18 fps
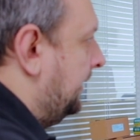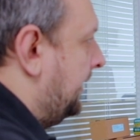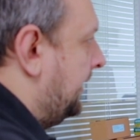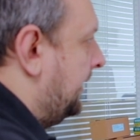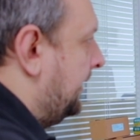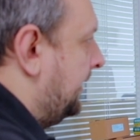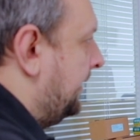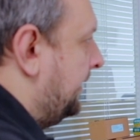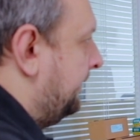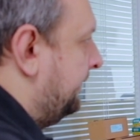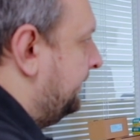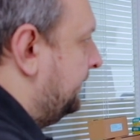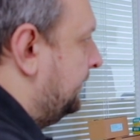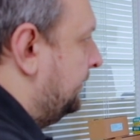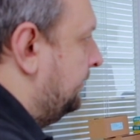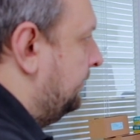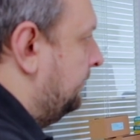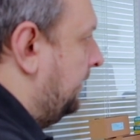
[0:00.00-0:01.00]
have
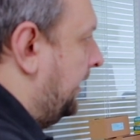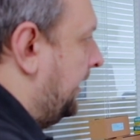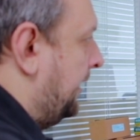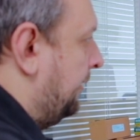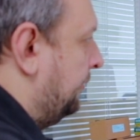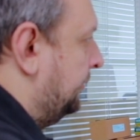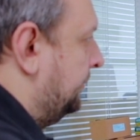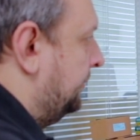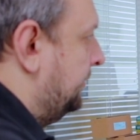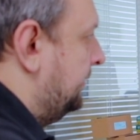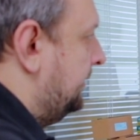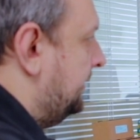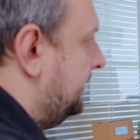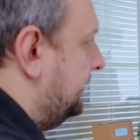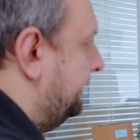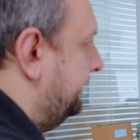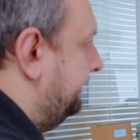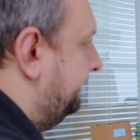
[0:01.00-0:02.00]
two
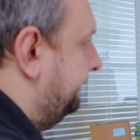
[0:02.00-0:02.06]
outputs.